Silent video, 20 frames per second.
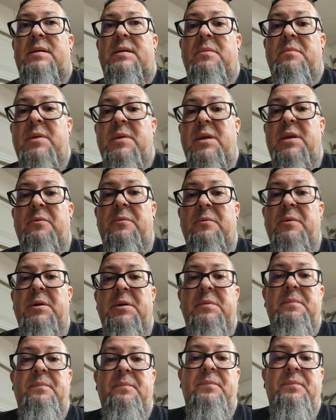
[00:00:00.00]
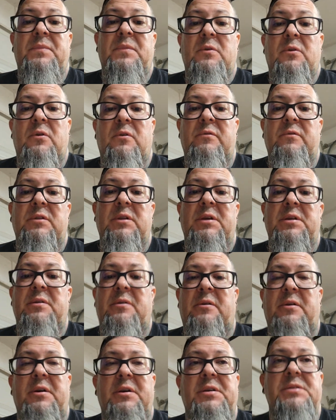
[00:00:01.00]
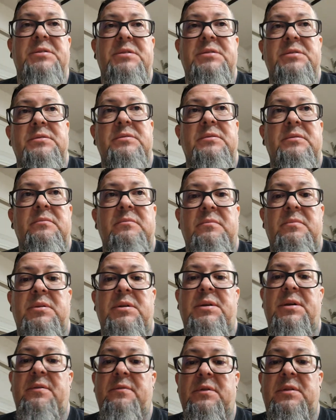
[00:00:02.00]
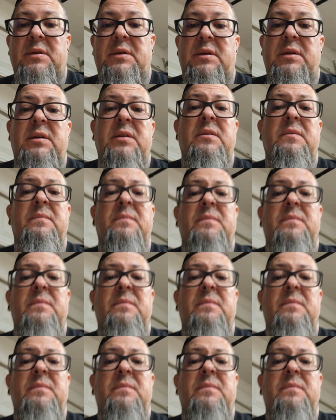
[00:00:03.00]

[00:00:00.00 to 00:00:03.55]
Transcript: make it run. Overlay the harness, plug everything in,